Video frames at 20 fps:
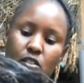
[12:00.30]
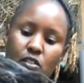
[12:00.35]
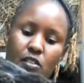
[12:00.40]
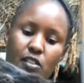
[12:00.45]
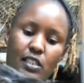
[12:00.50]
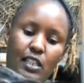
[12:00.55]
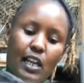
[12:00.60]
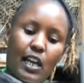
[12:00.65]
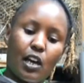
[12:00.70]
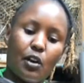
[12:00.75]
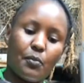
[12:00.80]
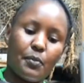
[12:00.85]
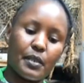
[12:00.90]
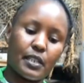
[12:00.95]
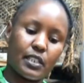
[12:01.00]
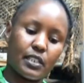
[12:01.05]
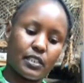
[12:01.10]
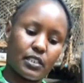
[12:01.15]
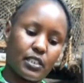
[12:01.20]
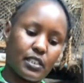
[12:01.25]
See how big
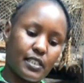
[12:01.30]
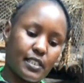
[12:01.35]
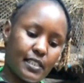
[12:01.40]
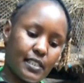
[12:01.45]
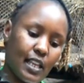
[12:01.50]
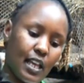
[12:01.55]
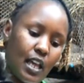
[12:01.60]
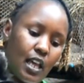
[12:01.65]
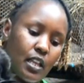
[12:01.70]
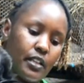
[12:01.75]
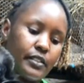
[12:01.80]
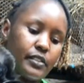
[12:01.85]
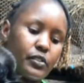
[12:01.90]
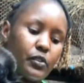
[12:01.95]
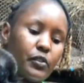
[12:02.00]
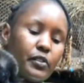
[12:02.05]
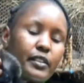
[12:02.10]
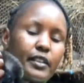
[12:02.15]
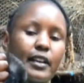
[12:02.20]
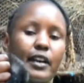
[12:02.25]
it is.
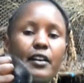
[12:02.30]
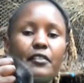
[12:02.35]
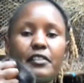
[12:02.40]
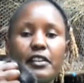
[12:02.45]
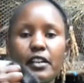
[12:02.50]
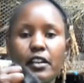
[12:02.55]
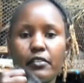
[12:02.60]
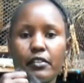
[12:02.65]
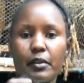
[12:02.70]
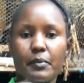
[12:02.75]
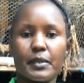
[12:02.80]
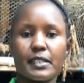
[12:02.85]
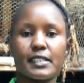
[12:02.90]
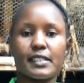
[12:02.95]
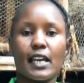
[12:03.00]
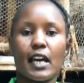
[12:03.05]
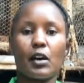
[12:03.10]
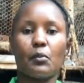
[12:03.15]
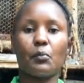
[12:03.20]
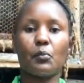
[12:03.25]
So the Havana rabbits, they
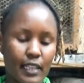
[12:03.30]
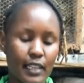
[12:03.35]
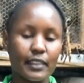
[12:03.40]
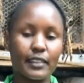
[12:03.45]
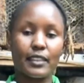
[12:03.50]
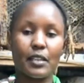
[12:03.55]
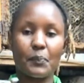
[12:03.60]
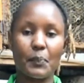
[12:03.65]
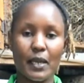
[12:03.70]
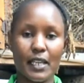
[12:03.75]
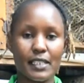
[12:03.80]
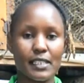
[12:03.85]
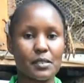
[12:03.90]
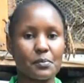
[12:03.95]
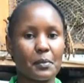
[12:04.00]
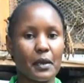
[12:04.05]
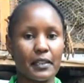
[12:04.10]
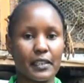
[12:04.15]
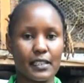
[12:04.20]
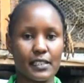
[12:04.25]
are the best
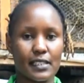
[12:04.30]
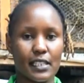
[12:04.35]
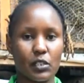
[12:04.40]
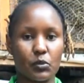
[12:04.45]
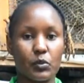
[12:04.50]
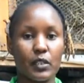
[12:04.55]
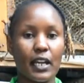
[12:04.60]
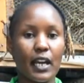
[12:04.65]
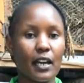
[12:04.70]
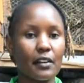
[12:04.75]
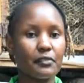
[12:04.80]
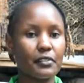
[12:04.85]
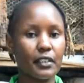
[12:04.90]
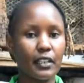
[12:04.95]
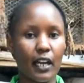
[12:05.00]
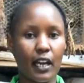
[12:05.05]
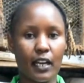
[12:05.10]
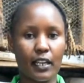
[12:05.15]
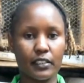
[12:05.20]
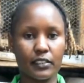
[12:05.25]
mothers that we have here
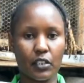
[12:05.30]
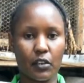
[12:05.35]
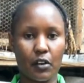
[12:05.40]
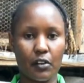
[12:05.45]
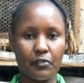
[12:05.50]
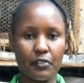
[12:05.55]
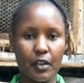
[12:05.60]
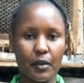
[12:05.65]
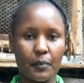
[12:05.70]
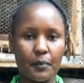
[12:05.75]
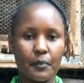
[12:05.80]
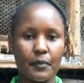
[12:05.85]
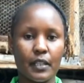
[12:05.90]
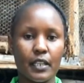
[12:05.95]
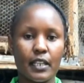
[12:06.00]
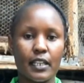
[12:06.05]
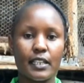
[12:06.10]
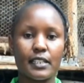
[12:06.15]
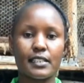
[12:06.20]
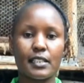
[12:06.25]
at our farm.
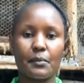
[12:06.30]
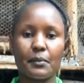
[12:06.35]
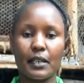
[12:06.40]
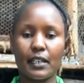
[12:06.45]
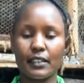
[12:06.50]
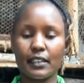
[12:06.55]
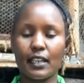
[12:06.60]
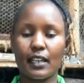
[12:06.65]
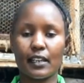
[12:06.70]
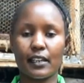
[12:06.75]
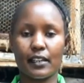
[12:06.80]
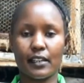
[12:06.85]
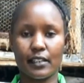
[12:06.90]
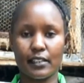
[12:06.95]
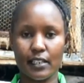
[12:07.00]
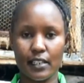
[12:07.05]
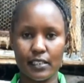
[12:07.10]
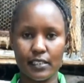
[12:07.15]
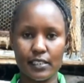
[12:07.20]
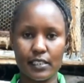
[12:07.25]
It's among their
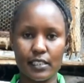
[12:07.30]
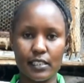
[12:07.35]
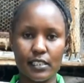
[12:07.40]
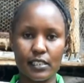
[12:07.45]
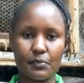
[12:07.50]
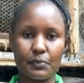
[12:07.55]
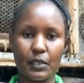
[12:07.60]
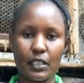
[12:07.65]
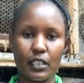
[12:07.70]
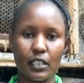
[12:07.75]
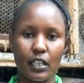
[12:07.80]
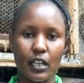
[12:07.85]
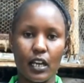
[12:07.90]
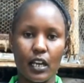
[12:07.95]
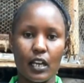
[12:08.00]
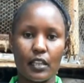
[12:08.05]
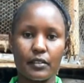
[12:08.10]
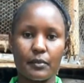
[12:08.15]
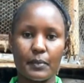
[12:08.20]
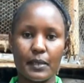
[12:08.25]
characteristics being
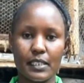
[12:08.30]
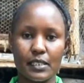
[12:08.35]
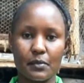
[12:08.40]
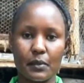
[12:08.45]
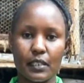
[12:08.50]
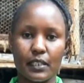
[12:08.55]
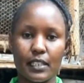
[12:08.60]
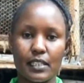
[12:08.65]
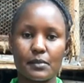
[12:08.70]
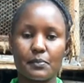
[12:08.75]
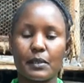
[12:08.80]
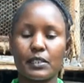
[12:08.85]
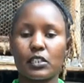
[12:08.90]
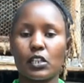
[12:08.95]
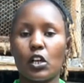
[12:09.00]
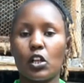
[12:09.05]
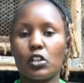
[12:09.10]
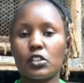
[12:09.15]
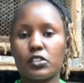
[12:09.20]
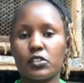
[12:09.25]
the best mothers, but
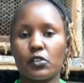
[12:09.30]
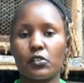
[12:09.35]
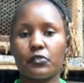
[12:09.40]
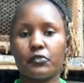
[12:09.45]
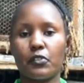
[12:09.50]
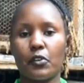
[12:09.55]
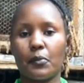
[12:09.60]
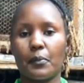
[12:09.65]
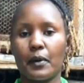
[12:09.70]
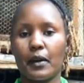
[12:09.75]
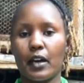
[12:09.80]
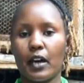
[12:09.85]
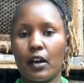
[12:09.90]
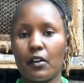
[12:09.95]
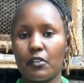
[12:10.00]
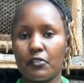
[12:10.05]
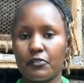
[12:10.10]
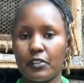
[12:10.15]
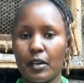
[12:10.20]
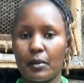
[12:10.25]
also from our
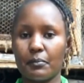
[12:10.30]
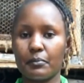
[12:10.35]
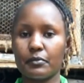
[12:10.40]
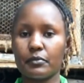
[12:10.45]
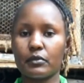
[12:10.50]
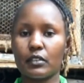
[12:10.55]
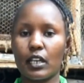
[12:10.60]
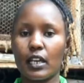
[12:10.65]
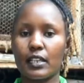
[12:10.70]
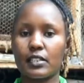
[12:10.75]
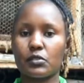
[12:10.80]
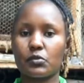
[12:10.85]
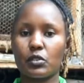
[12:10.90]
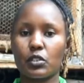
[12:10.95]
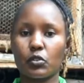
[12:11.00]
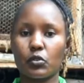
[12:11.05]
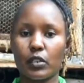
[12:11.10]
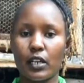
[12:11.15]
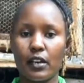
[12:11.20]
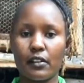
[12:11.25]
farm, as we
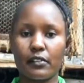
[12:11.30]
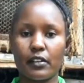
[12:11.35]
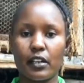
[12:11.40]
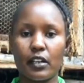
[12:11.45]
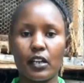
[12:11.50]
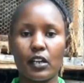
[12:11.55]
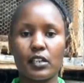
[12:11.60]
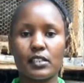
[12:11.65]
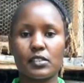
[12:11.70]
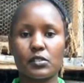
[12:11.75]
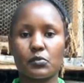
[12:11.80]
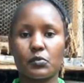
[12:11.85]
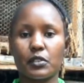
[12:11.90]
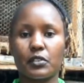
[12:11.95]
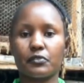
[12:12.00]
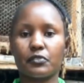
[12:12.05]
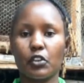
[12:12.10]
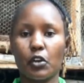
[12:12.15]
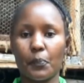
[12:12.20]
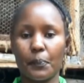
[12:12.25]
look around, as
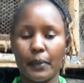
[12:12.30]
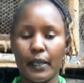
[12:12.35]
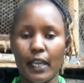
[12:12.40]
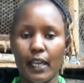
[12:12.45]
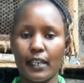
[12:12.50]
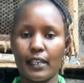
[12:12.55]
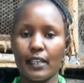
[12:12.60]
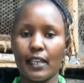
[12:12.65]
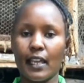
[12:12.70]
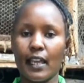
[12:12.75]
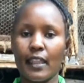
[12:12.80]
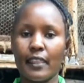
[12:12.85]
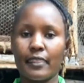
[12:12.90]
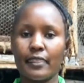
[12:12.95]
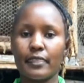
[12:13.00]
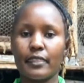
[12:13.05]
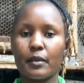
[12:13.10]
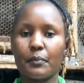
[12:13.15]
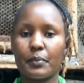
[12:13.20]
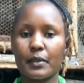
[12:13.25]
we've compared
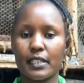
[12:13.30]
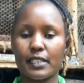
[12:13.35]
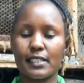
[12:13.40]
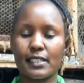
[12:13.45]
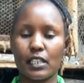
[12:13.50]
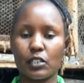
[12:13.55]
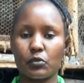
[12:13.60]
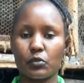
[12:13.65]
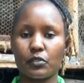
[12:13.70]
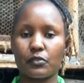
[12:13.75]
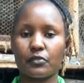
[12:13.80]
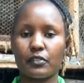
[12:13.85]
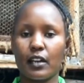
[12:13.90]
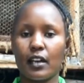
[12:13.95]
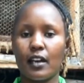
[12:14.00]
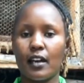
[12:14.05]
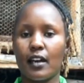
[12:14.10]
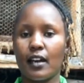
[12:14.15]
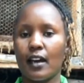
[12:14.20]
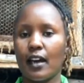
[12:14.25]
the breeds that we've
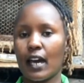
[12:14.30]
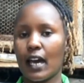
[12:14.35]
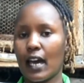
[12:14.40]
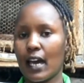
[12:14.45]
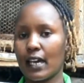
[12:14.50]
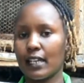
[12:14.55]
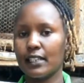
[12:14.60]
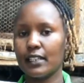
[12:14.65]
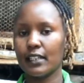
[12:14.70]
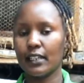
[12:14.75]
had,